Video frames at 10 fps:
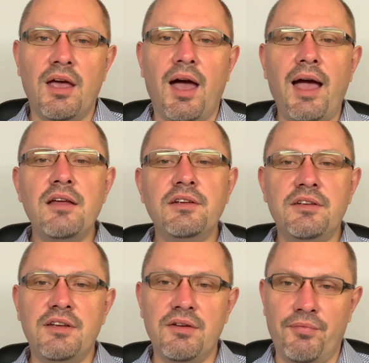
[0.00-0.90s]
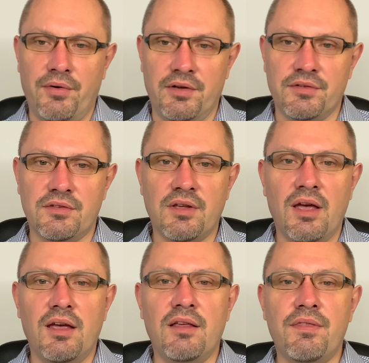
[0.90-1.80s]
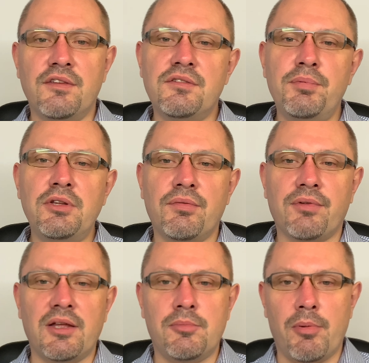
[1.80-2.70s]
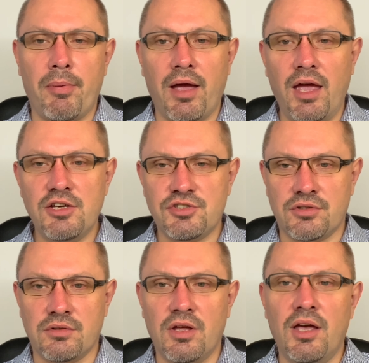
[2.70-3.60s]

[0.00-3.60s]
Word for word: any difference in the speed of light propagation